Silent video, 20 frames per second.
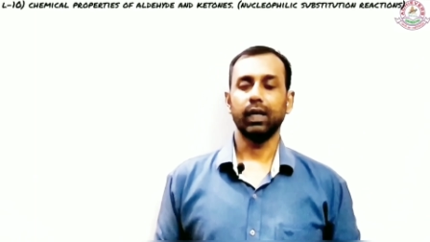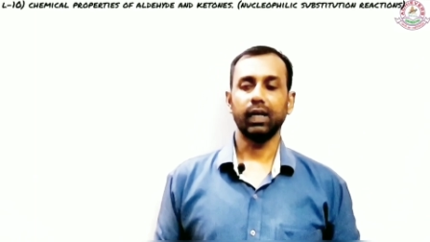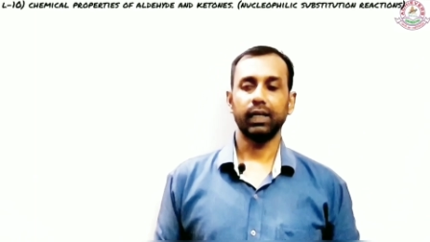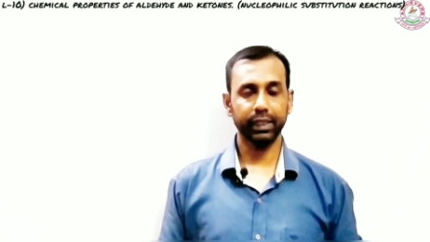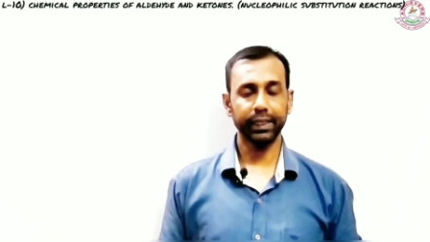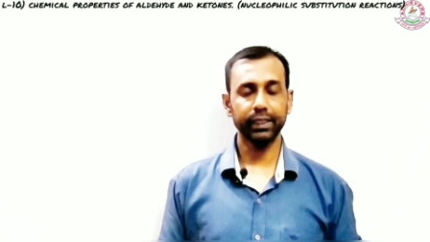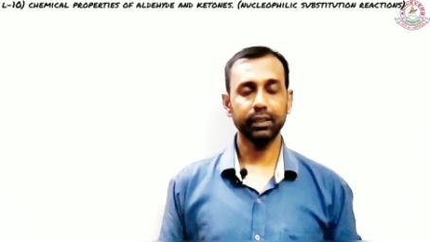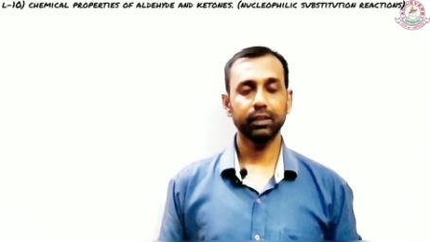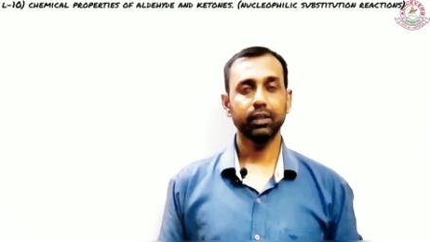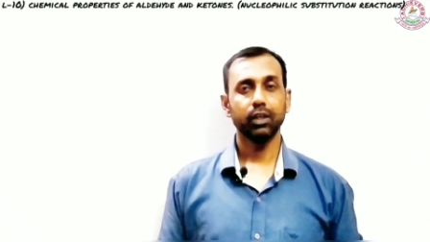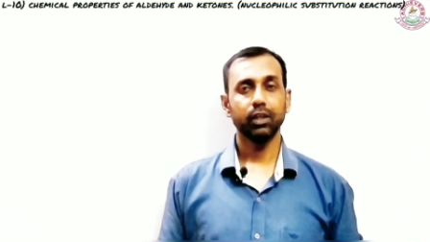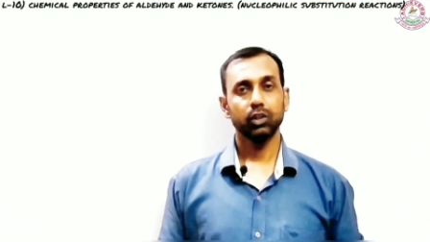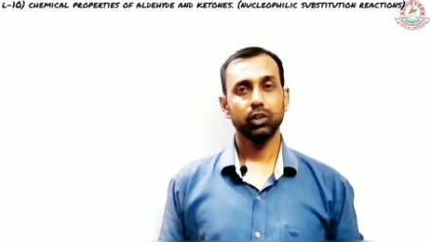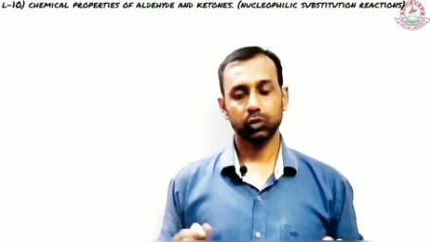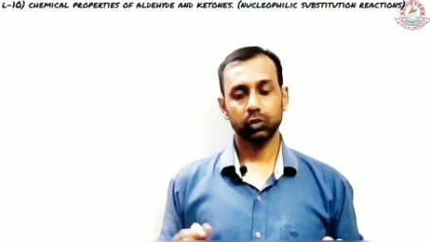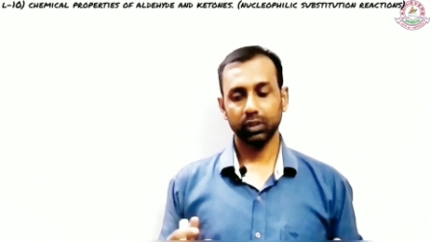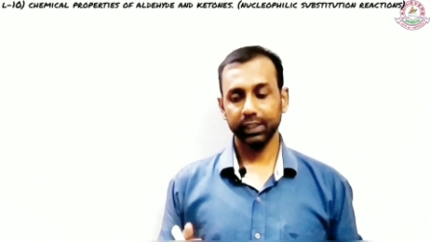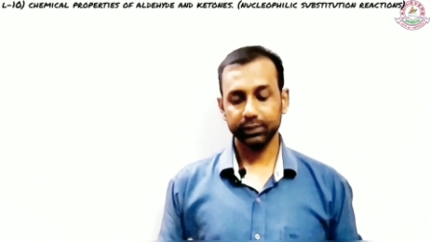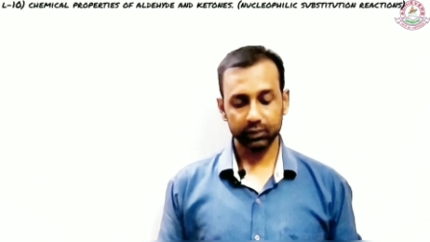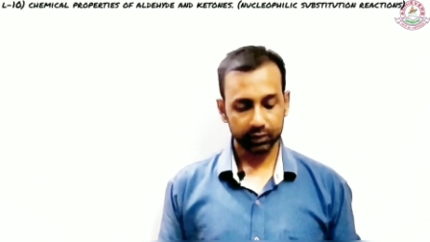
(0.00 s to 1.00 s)
Right?
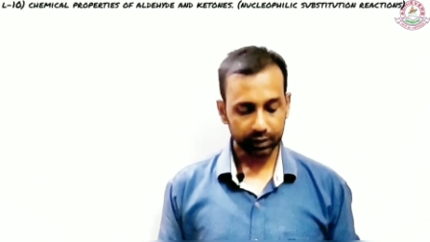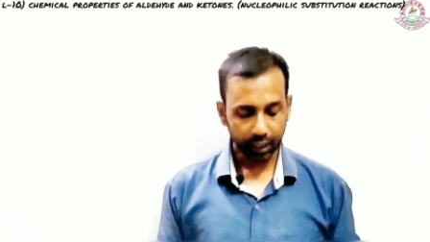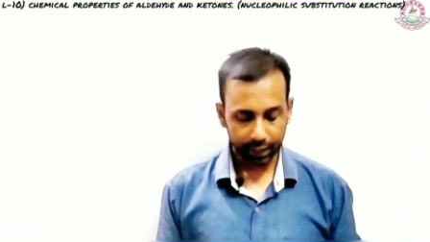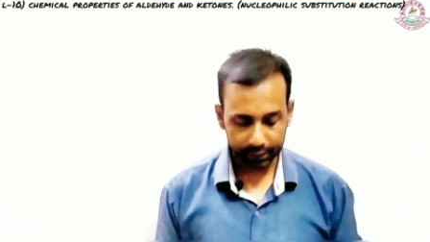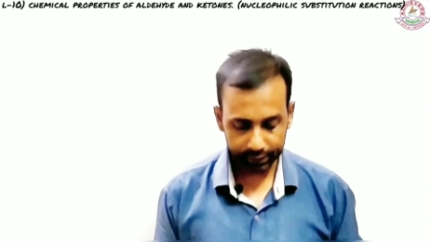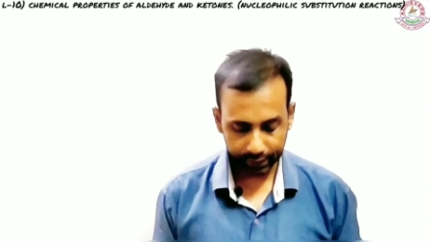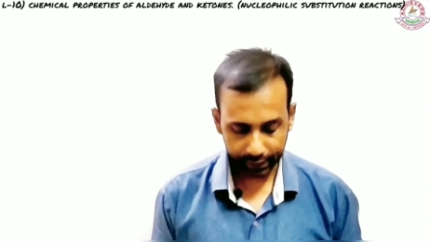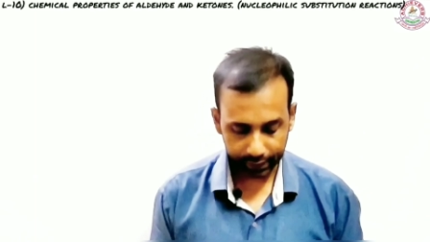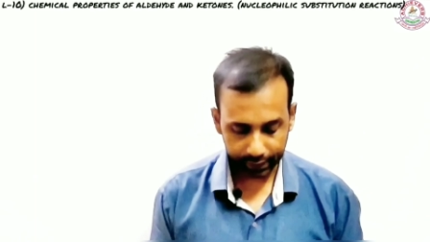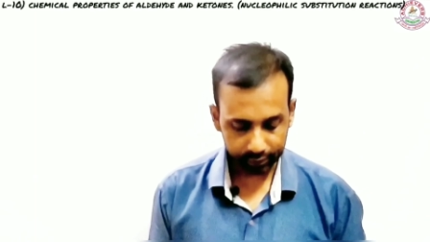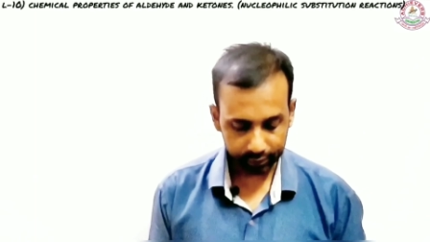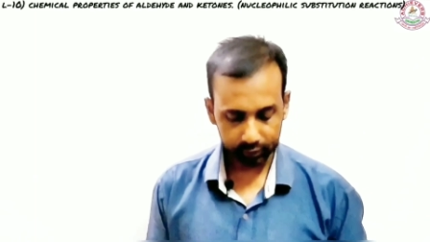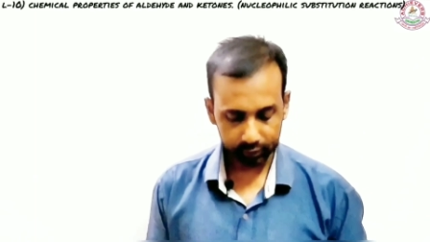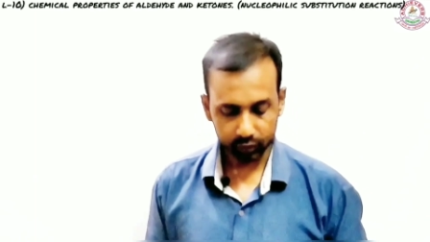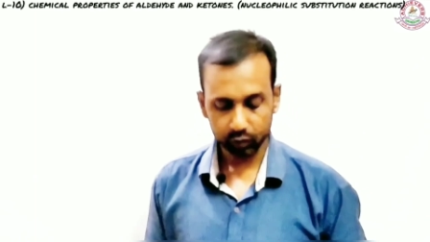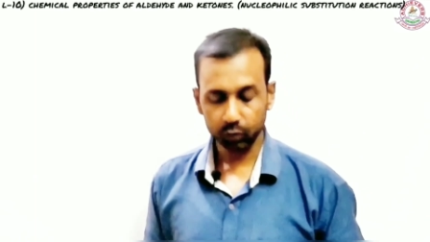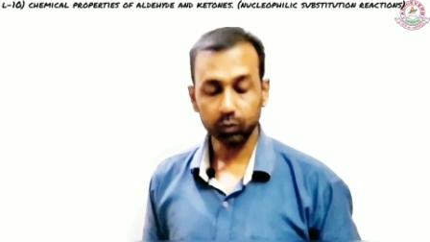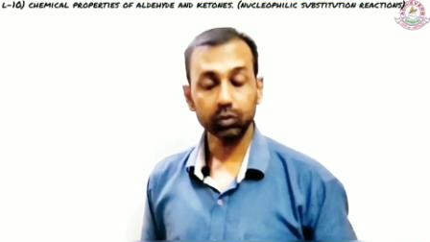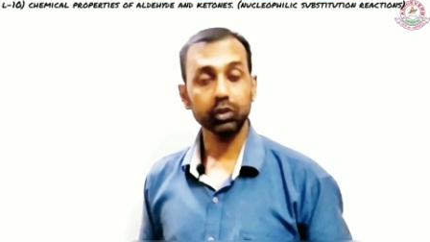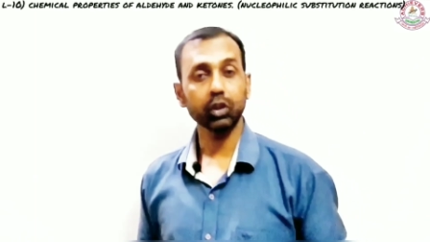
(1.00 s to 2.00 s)
So let's start
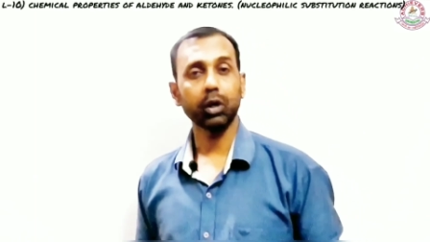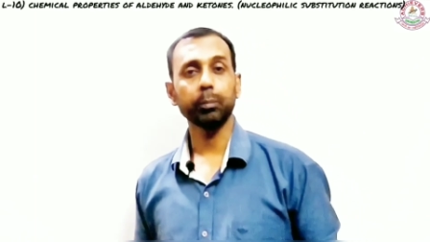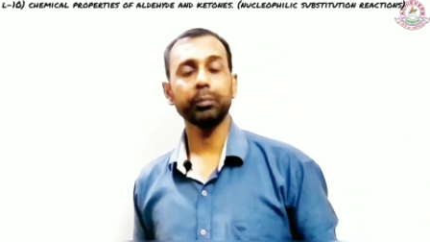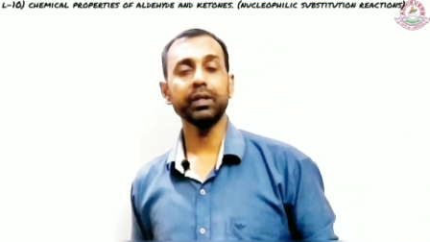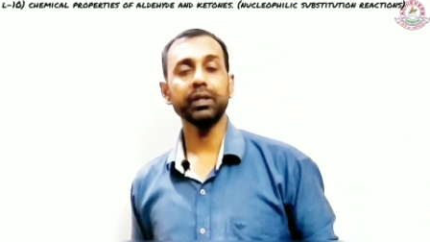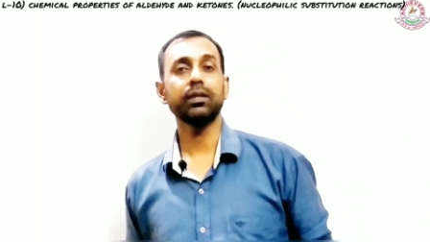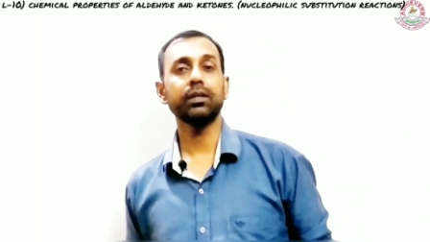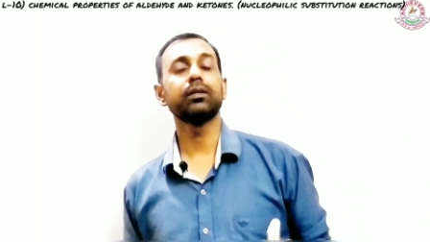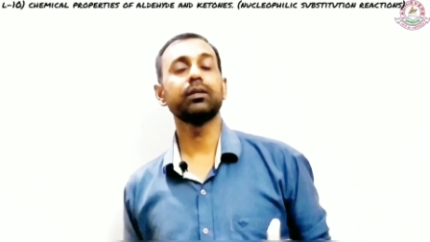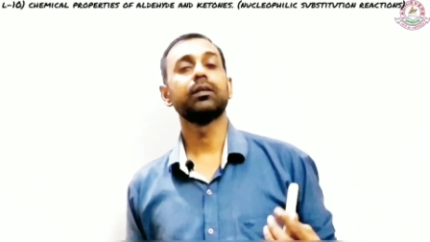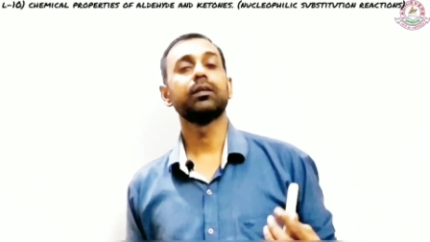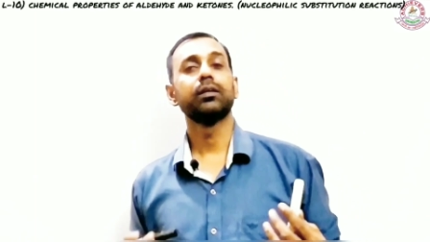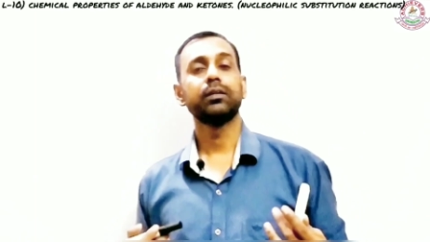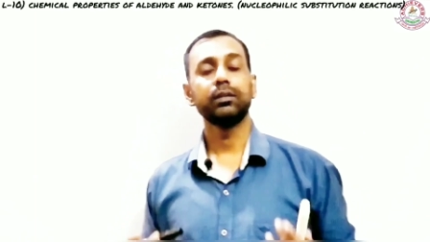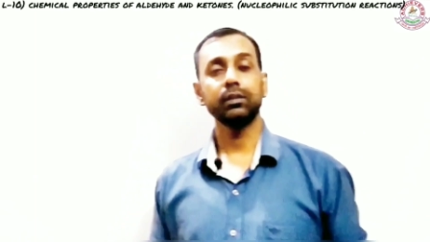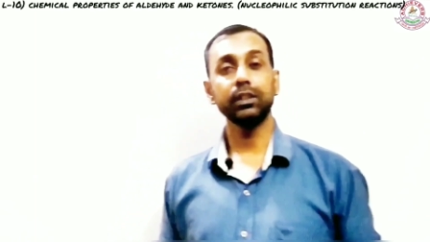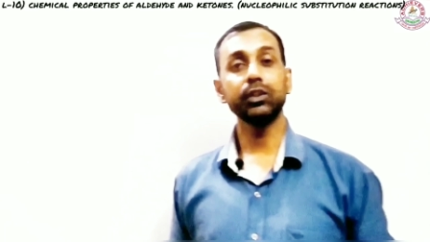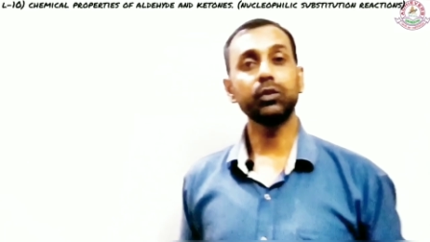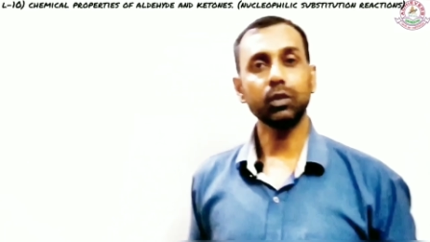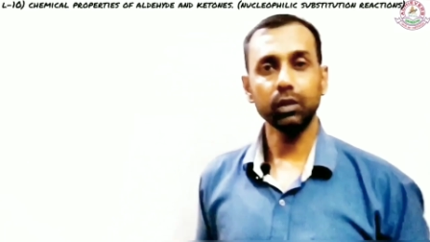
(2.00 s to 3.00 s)
that topic
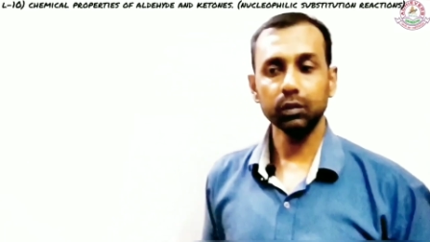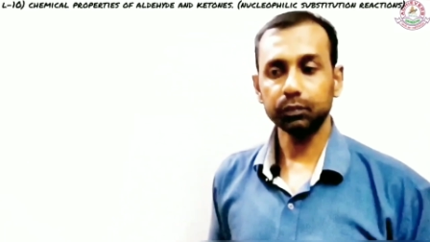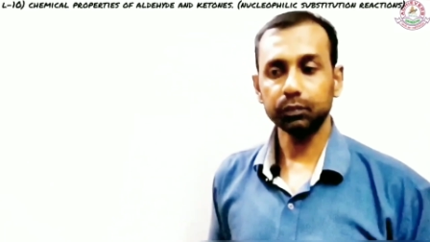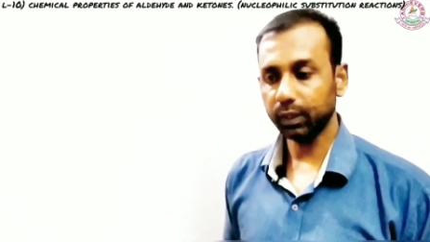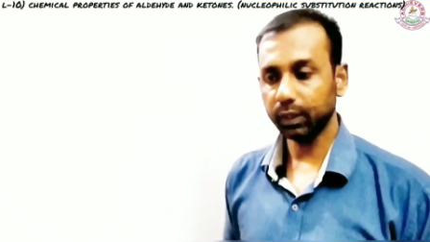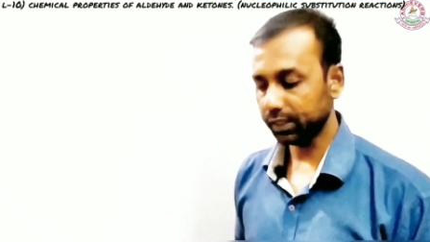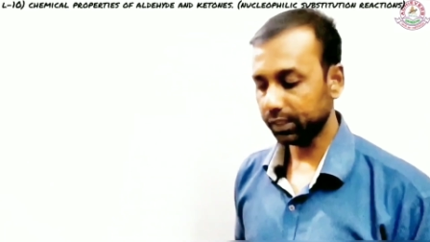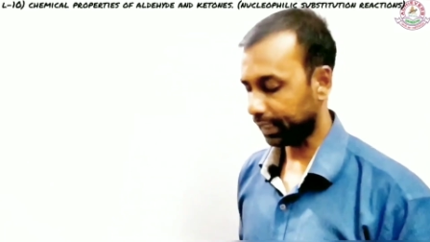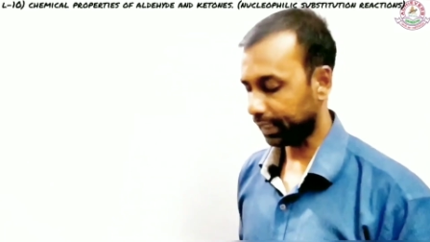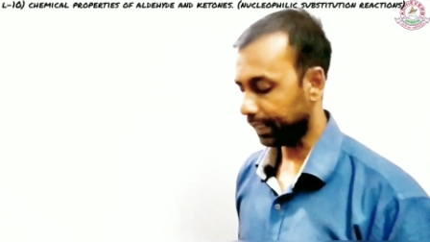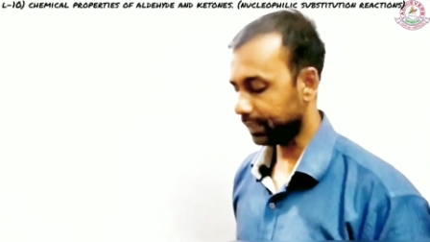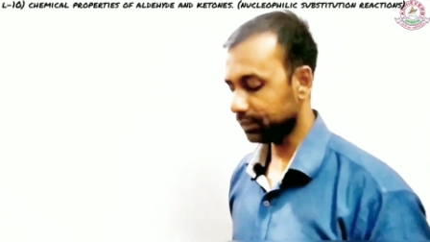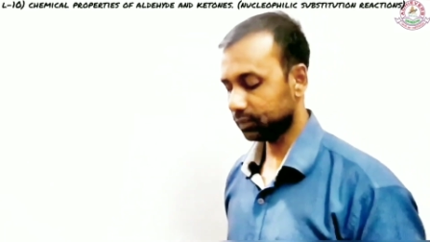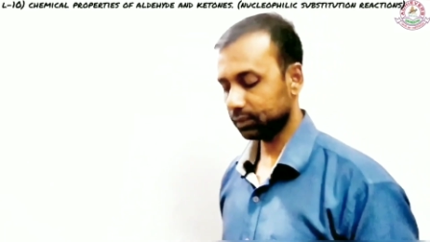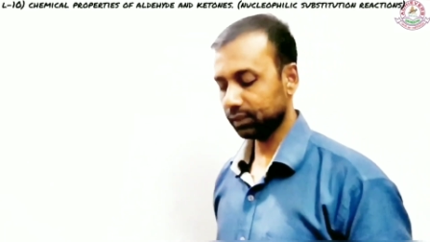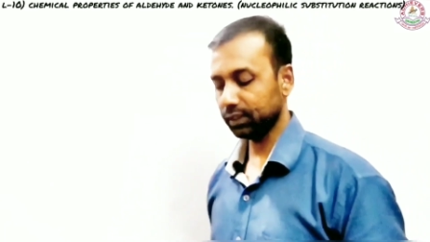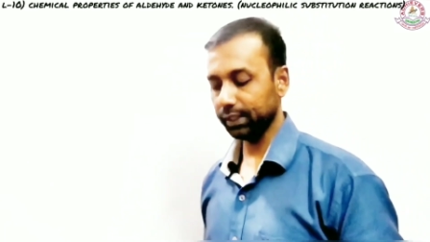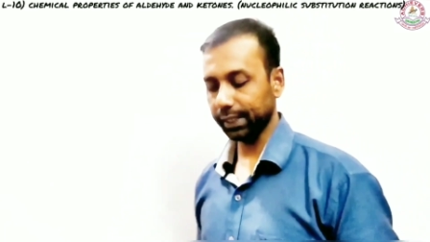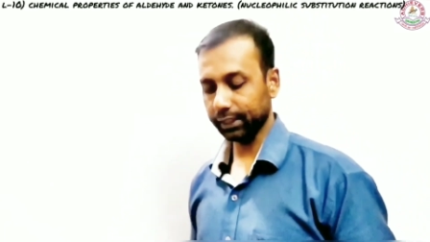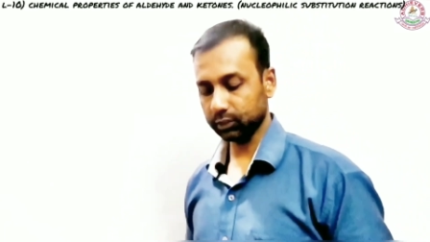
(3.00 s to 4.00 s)
nucleophilic
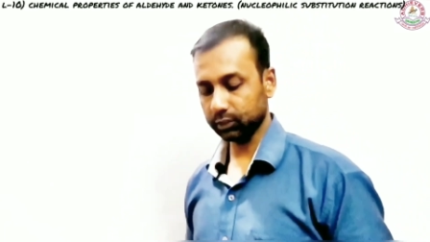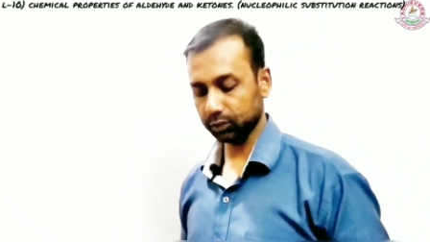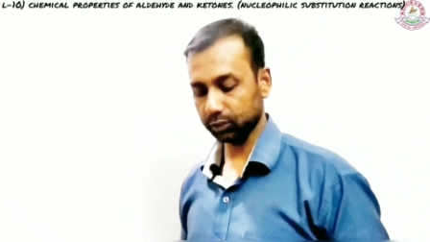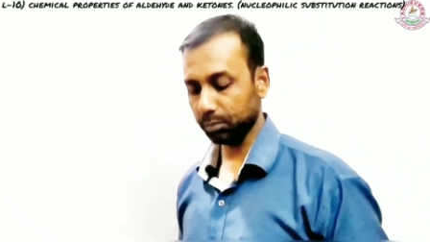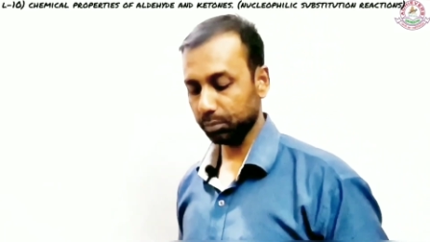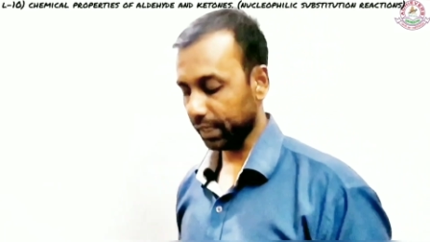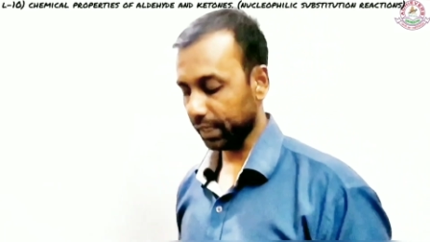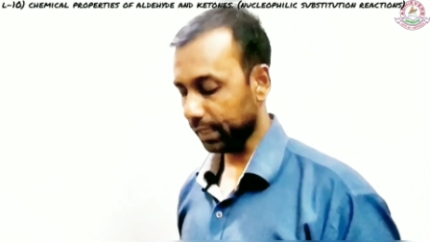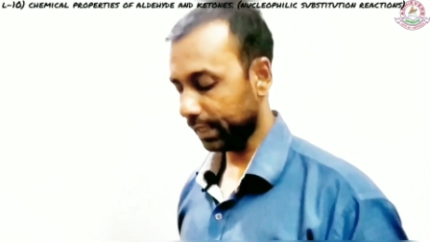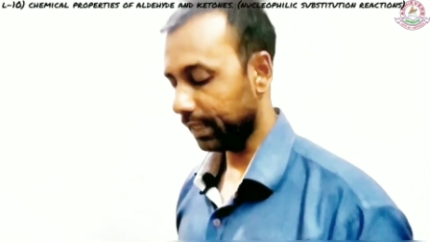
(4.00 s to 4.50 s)
addition reaction by